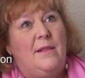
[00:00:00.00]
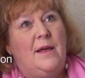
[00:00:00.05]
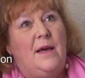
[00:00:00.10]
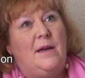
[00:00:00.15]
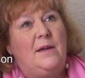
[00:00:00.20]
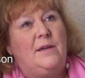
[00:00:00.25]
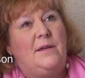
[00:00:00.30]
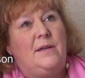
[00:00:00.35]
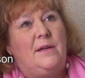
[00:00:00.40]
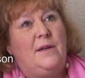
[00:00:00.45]

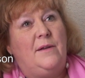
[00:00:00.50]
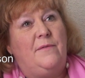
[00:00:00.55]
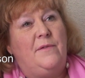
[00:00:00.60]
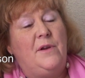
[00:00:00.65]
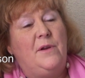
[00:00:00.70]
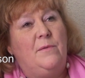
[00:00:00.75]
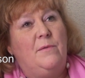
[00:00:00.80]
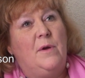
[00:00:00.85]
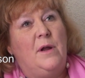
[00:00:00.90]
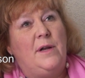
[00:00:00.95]
that
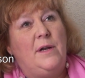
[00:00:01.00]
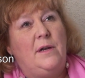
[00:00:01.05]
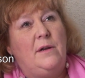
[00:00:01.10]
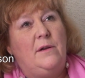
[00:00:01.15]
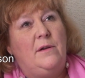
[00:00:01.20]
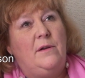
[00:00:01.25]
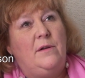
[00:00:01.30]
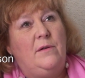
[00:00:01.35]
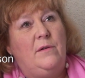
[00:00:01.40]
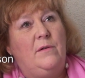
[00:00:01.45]
if you run
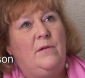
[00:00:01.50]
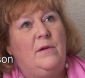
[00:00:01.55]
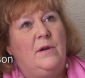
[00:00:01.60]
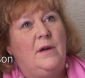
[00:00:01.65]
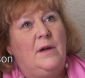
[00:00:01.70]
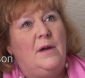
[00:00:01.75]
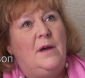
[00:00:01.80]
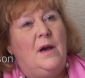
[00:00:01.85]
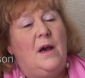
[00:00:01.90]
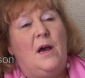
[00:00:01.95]
into
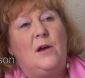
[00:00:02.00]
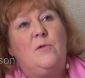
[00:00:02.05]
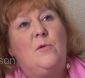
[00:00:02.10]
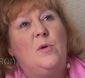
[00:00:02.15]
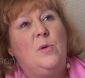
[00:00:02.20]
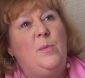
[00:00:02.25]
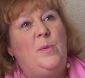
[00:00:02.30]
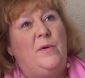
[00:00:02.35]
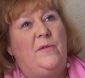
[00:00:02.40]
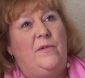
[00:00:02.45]
a
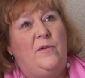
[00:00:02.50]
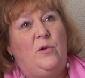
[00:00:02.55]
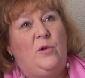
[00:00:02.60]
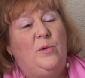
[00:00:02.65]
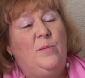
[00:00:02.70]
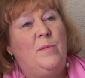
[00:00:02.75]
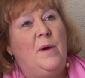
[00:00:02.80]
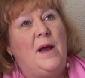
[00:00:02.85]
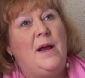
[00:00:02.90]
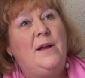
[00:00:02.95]
group of
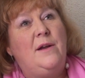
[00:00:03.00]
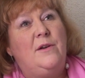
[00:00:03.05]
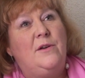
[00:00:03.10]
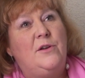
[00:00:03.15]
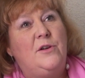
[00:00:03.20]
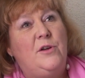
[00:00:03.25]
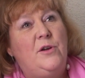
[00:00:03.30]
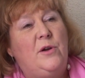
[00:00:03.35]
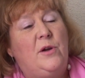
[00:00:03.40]
old miners,